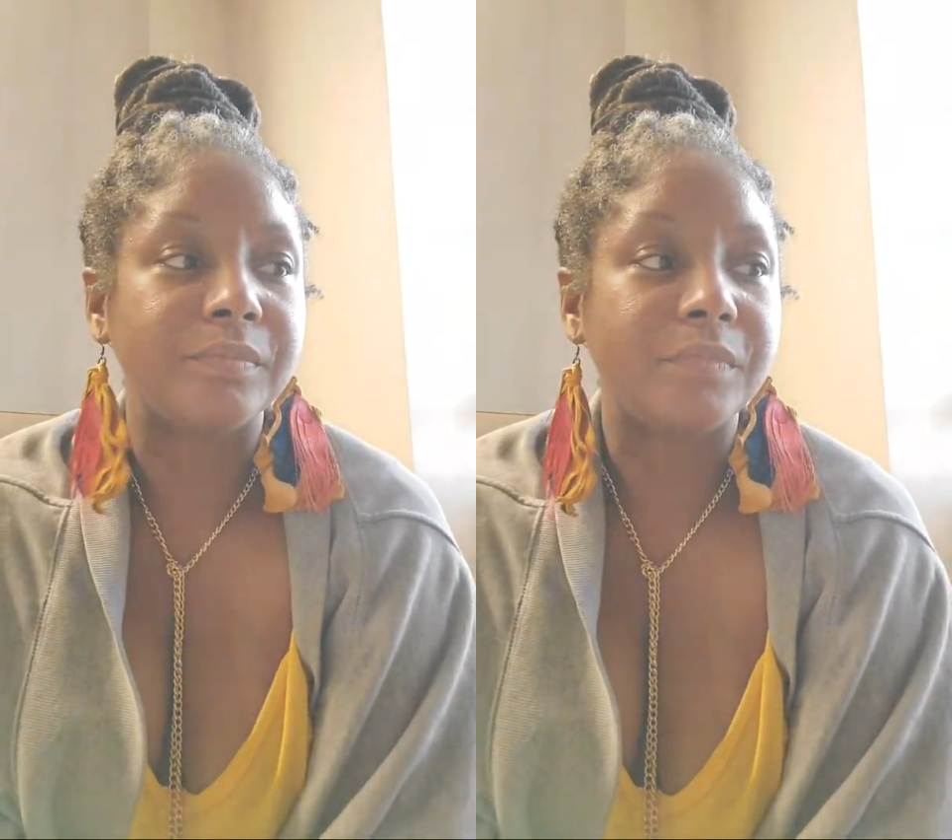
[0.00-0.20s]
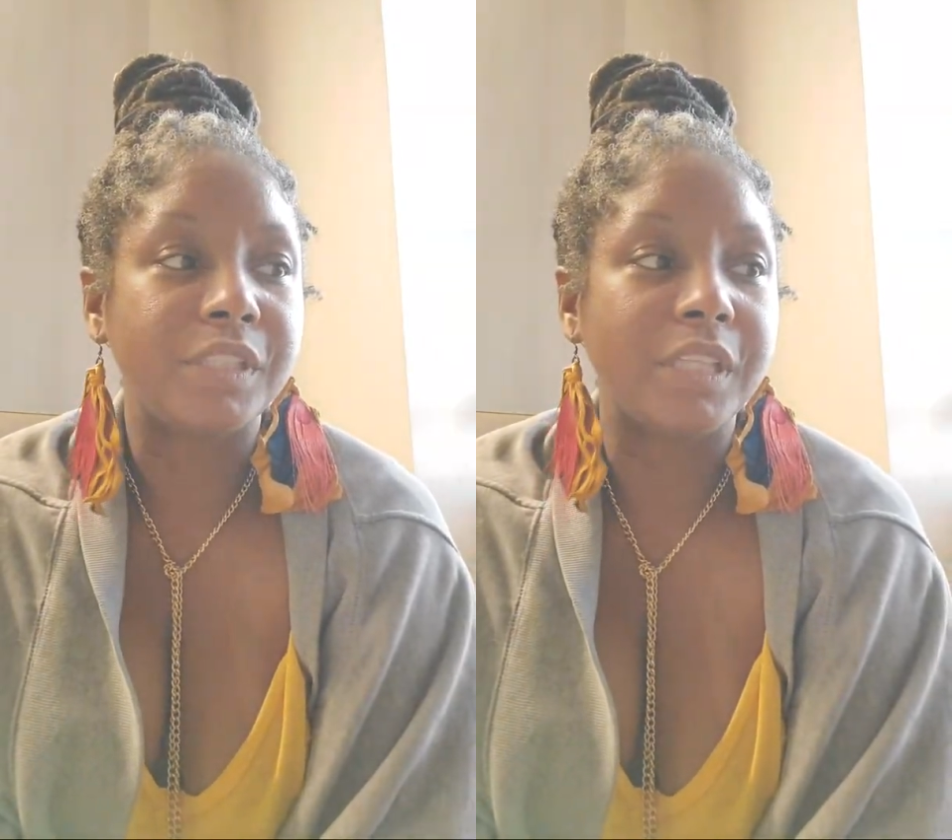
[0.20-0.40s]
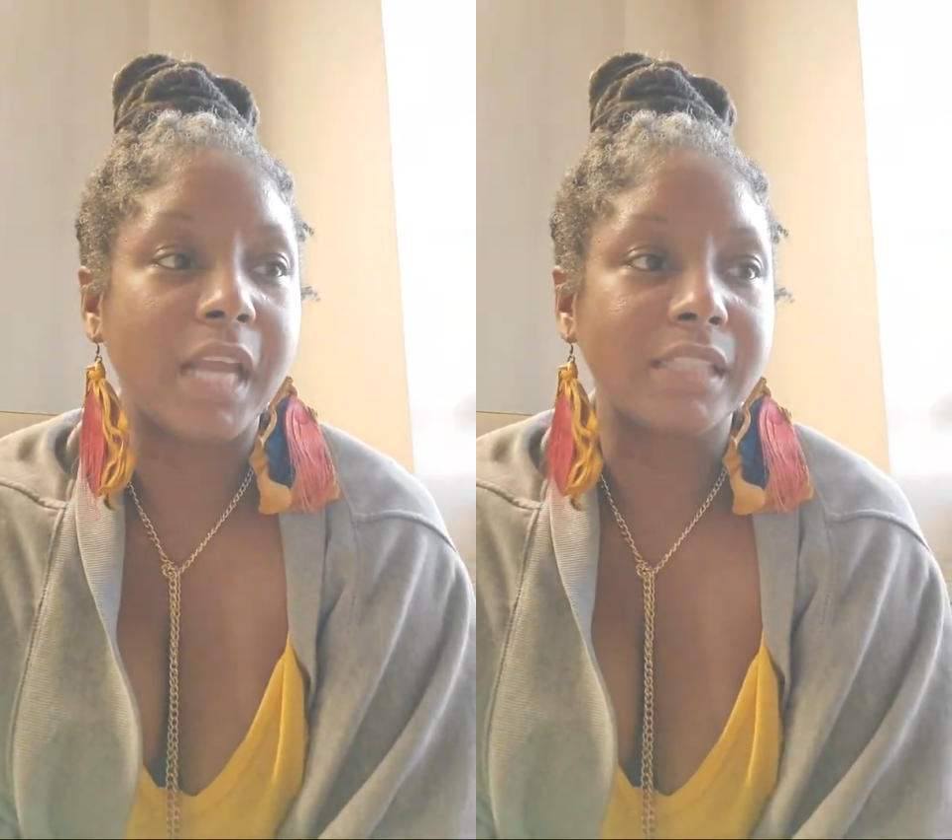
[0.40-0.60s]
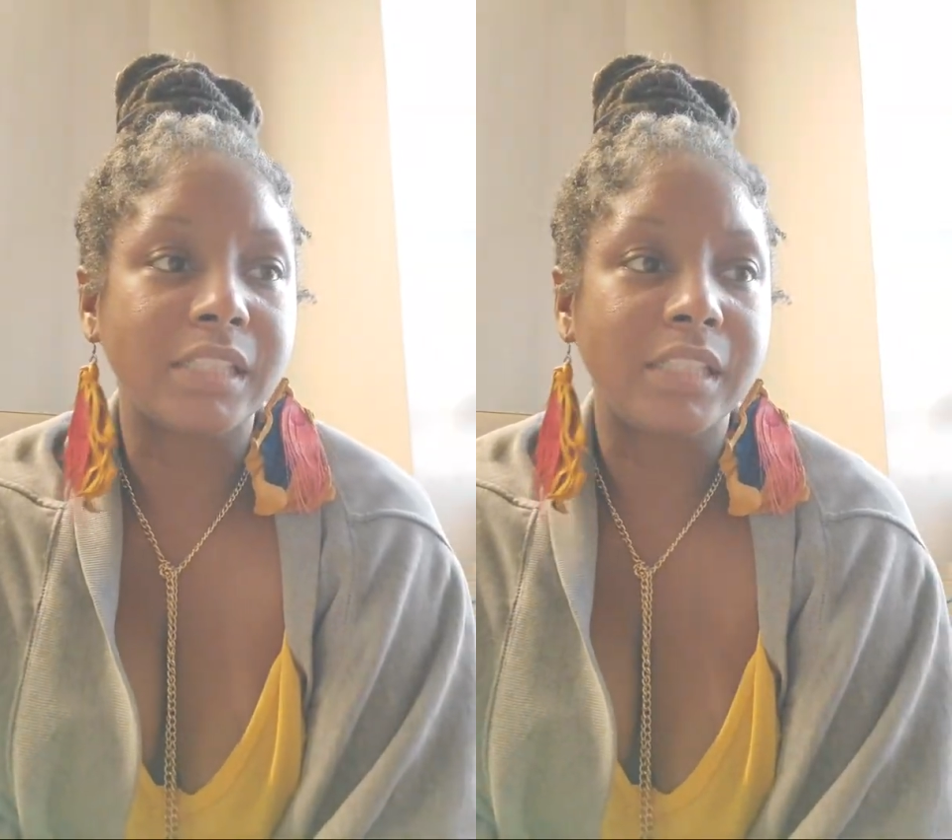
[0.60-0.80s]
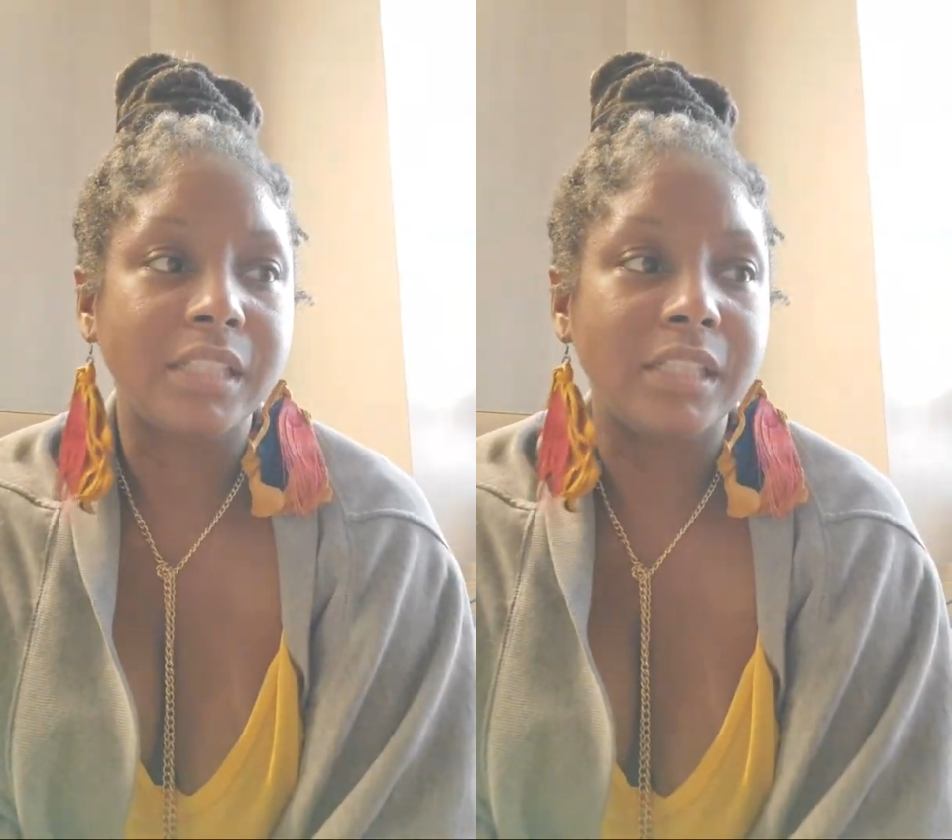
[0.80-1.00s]
She
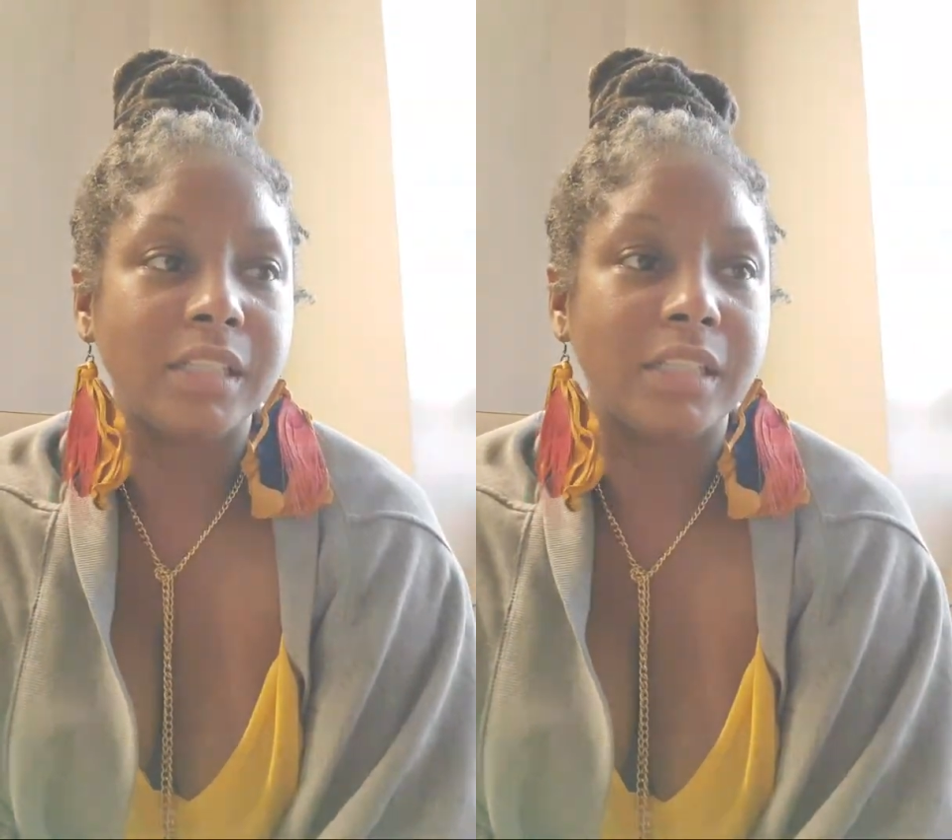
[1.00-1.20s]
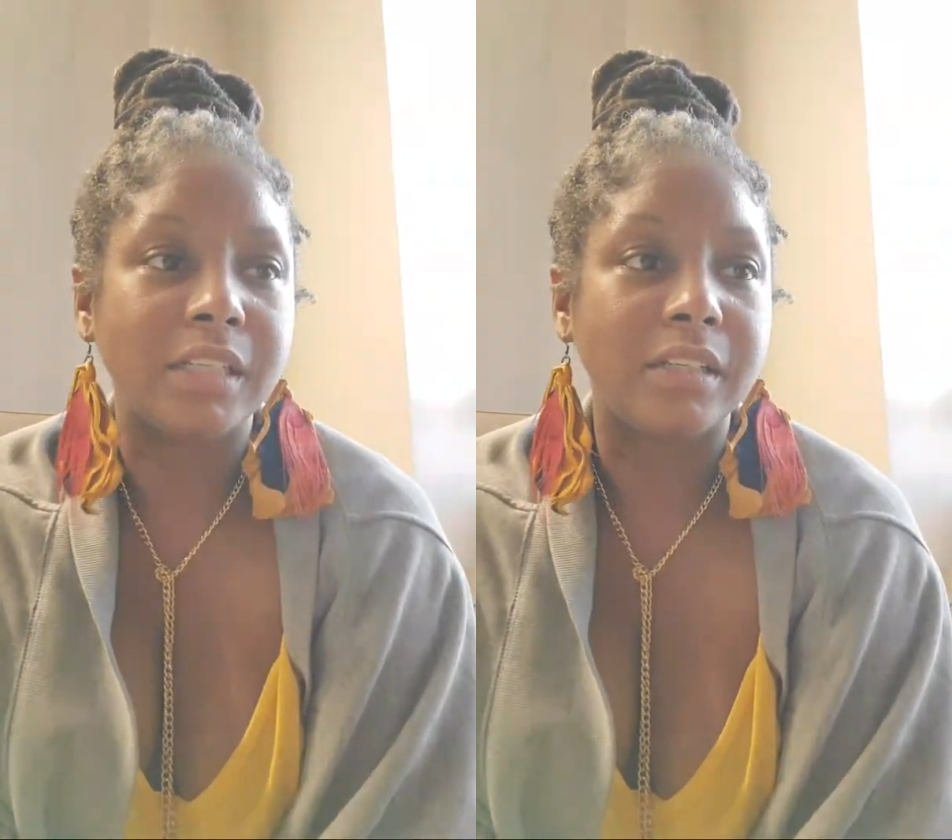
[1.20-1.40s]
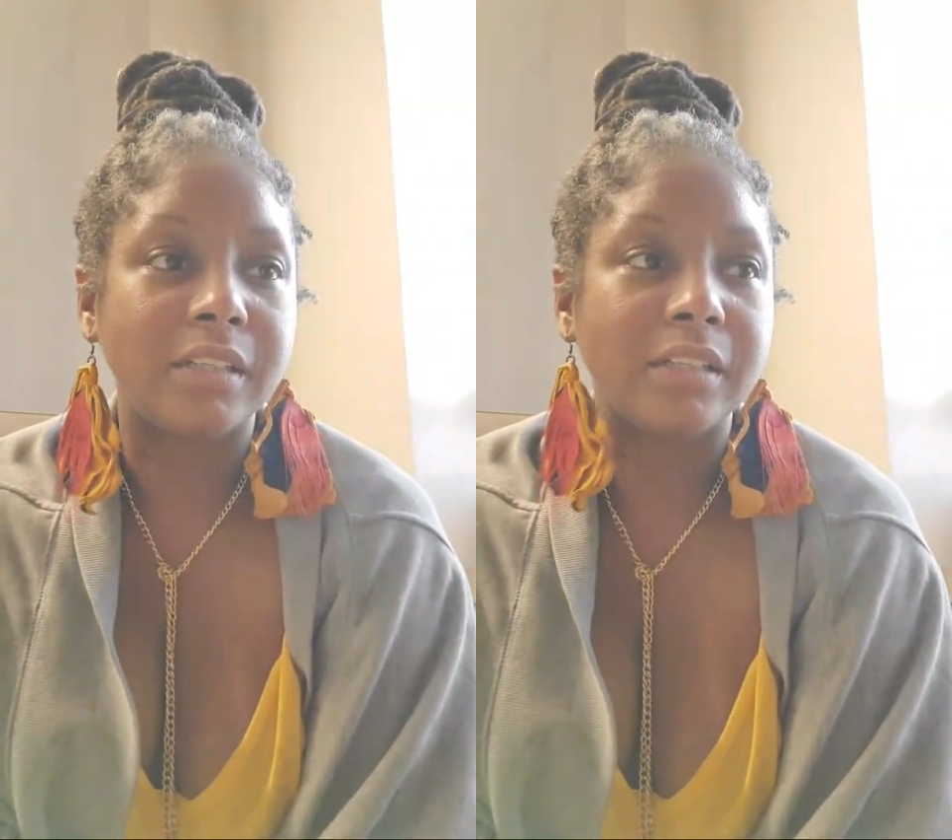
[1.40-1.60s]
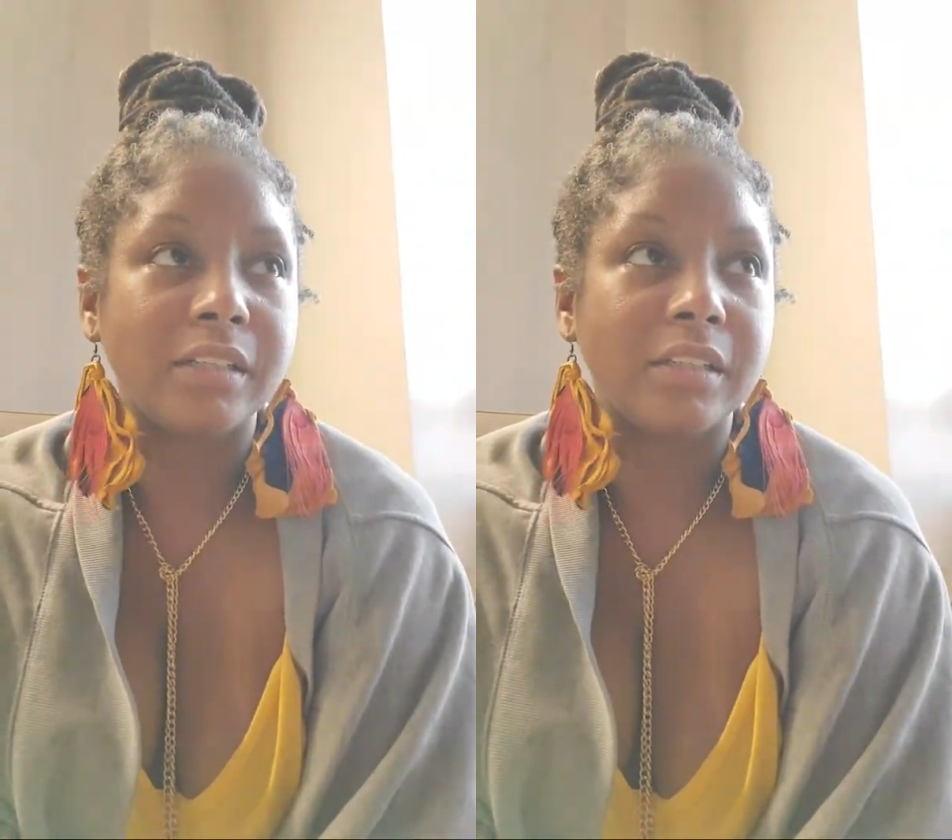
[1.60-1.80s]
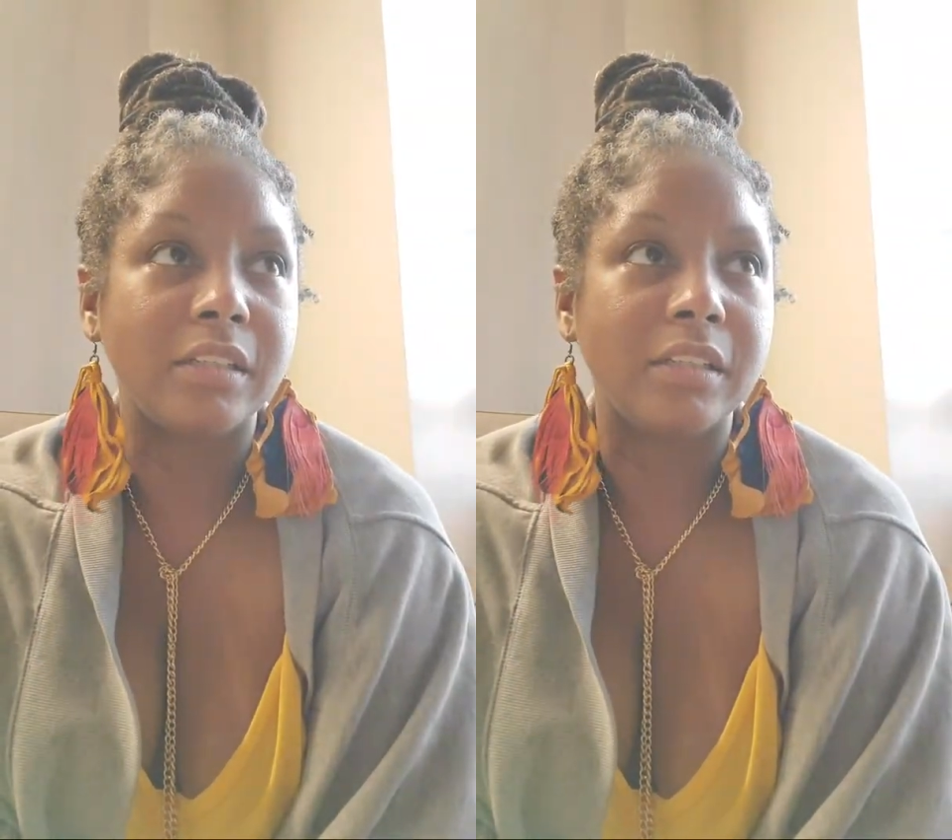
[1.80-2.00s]
actually
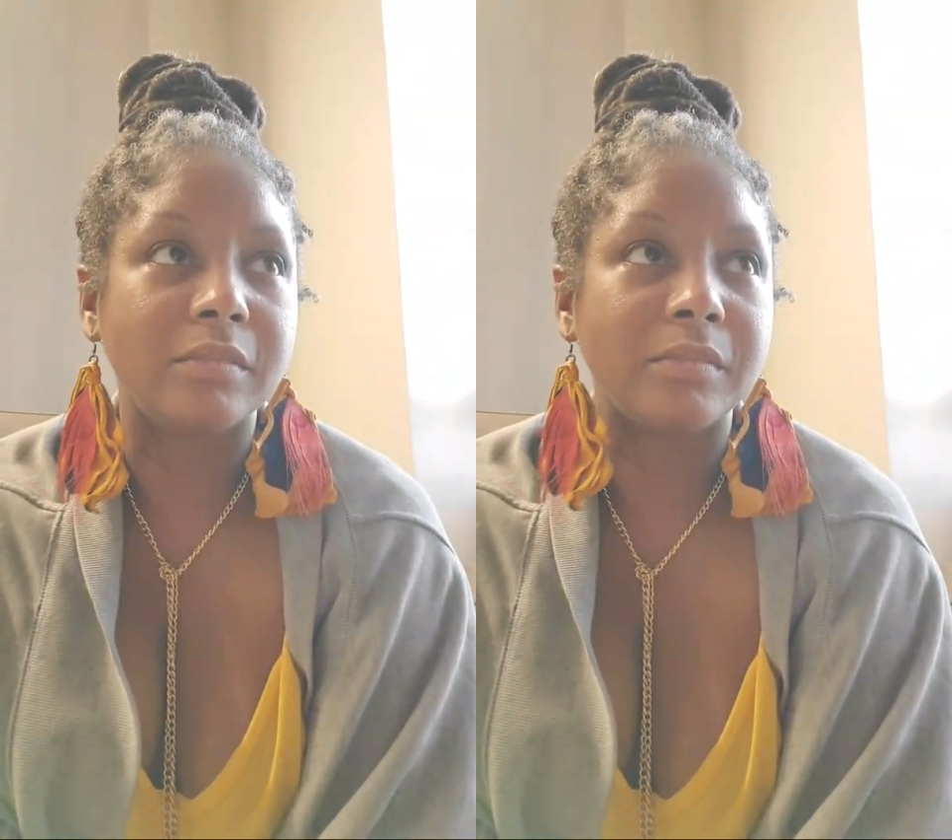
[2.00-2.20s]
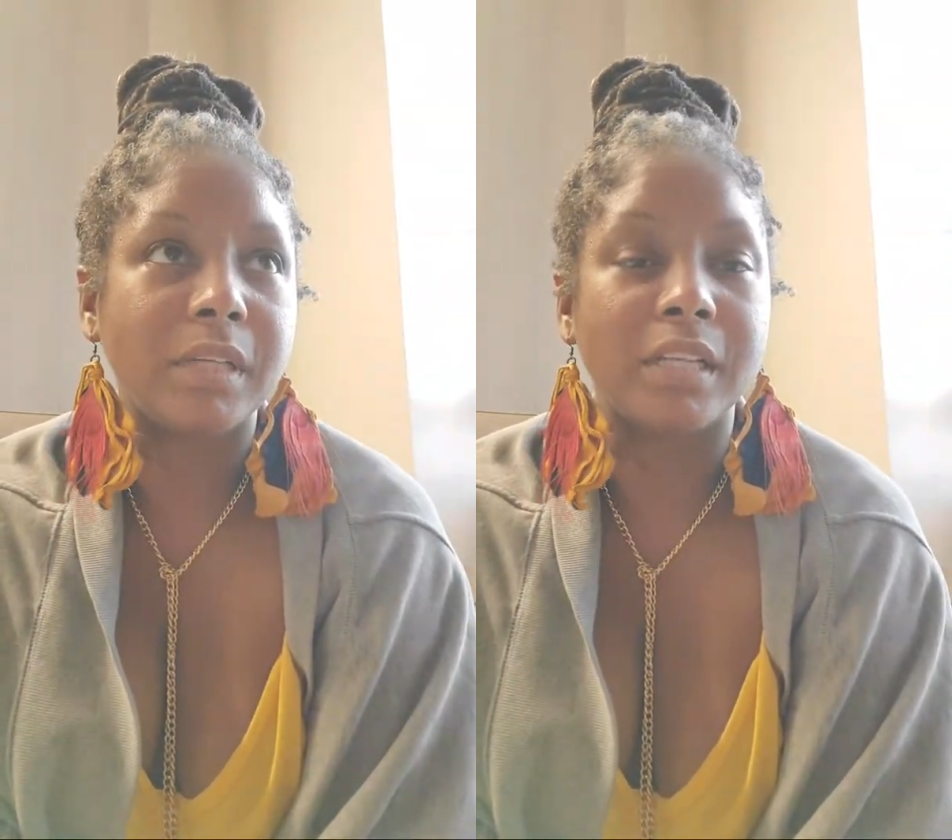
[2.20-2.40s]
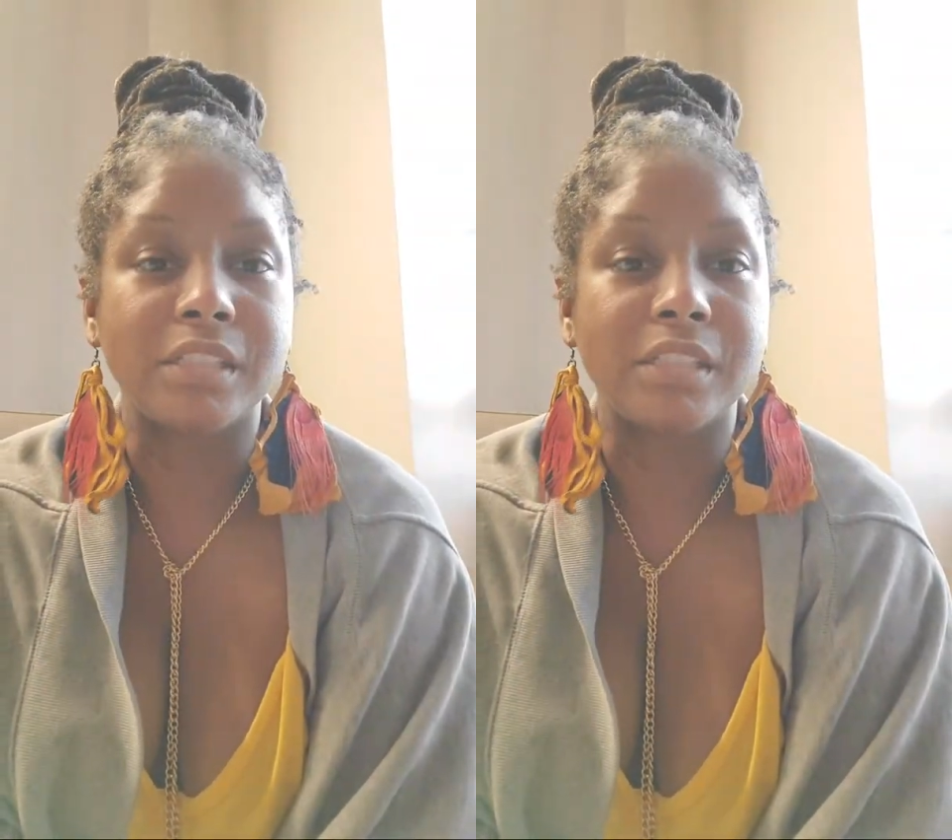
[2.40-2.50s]
got